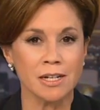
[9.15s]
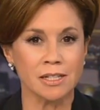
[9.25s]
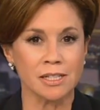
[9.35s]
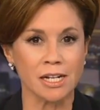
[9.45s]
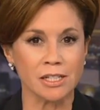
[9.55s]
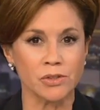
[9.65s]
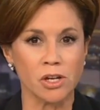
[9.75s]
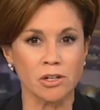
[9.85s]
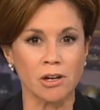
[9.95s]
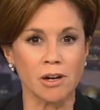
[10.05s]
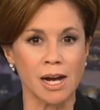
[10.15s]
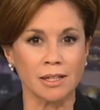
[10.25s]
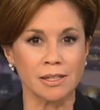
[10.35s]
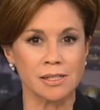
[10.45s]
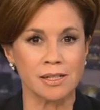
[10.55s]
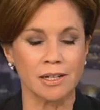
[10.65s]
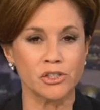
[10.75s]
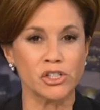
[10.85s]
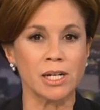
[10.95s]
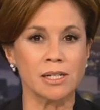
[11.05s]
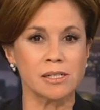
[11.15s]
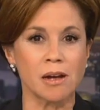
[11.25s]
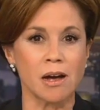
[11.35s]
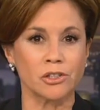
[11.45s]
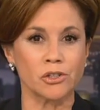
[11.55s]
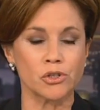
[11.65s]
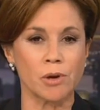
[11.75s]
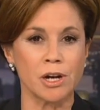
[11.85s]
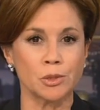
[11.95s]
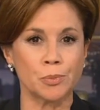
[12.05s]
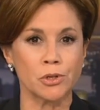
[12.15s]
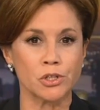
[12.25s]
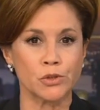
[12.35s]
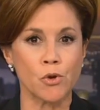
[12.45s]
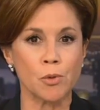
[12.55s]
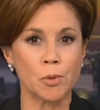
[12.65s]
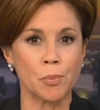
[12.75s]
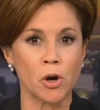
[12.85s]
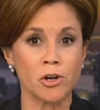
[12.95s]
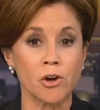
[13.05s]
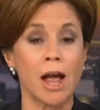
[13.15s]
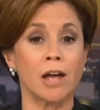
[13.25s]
Detectives on Long Island say a jealous doctor tried to put his former partner